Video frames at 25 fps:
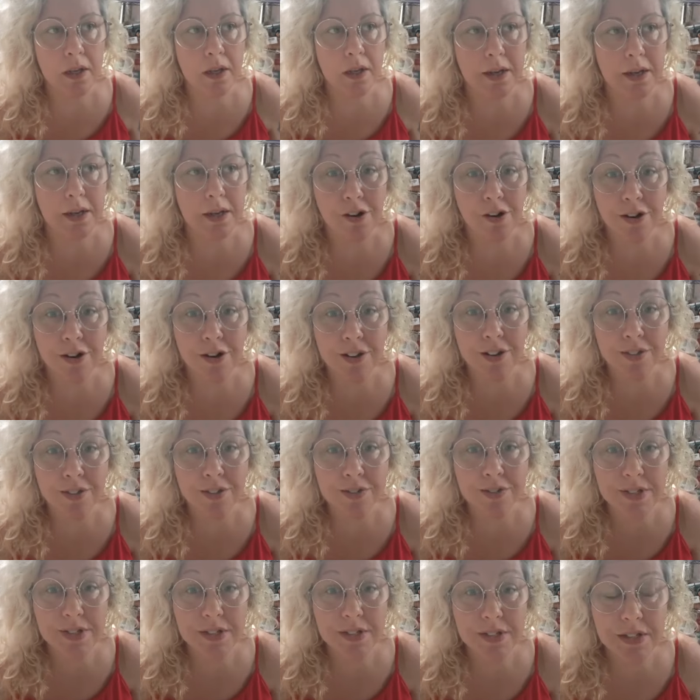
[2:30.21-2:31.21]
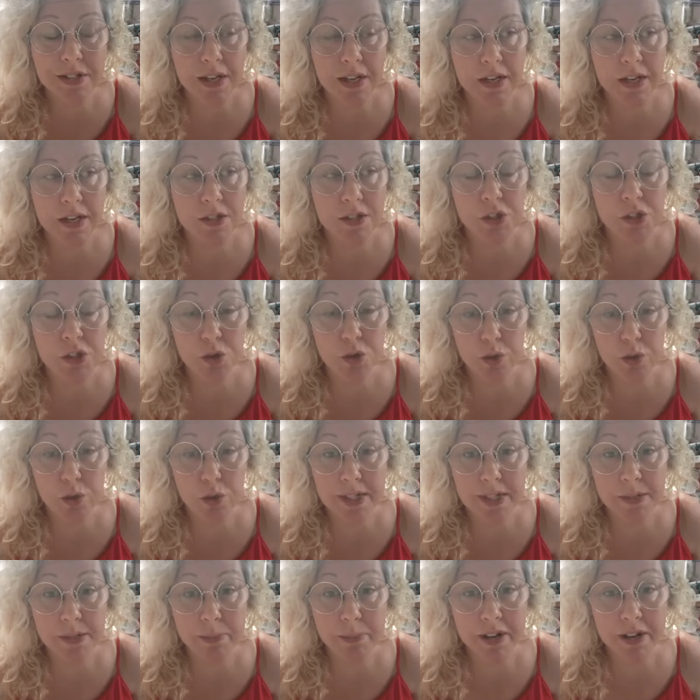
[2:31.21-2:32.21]
narratives and
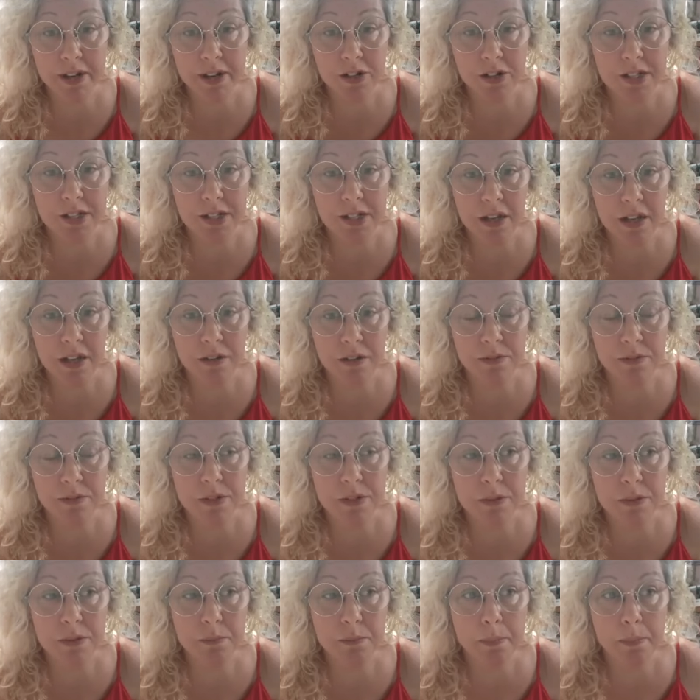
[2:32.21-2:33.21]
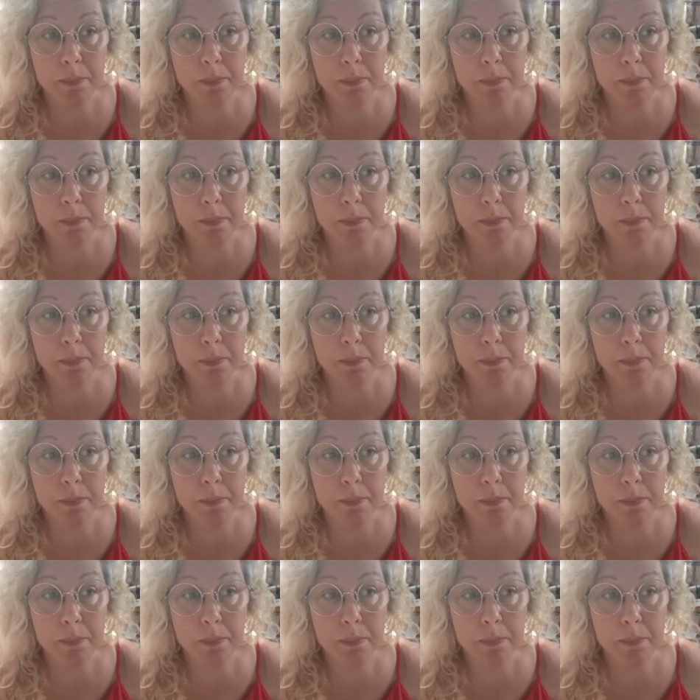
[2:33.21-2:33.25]
stories about ourselves.